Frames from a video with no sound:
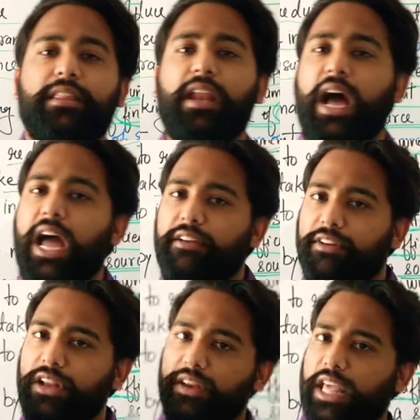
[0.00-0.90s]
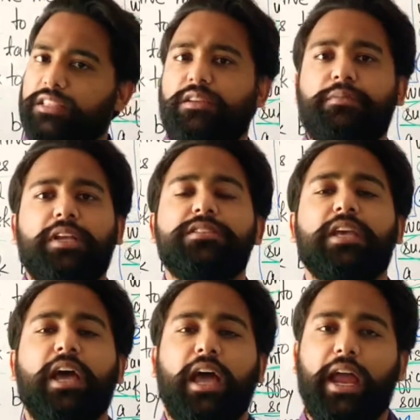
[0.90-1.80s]
then I will take some
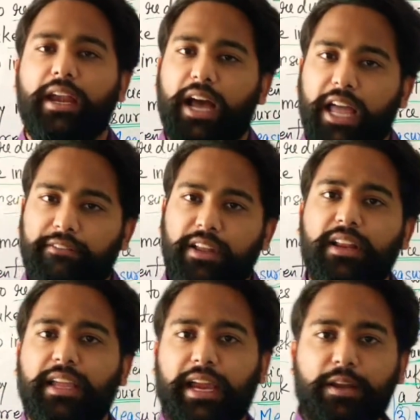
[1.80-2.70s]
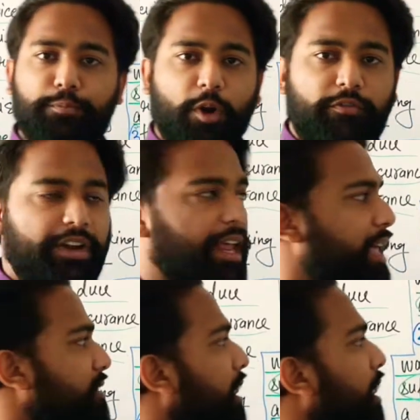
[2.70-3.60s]
risk and I will get profit
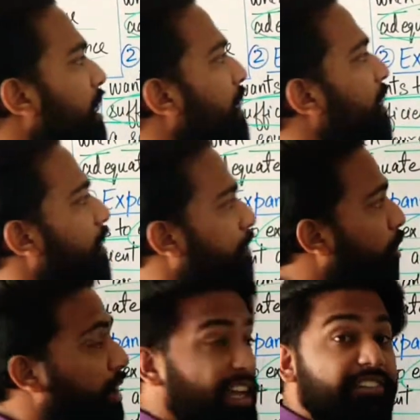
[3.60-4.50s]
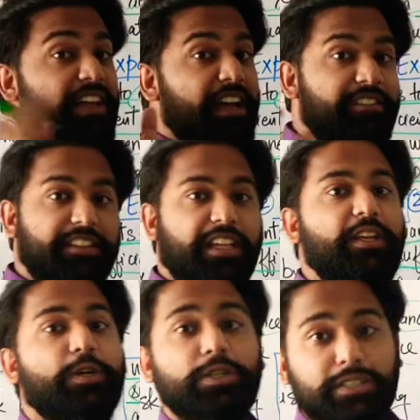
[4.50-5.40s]
as a reward if
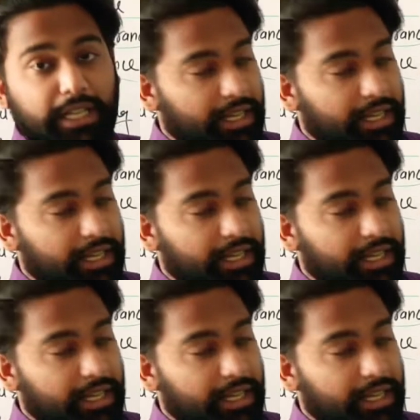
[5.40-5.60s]
everything goes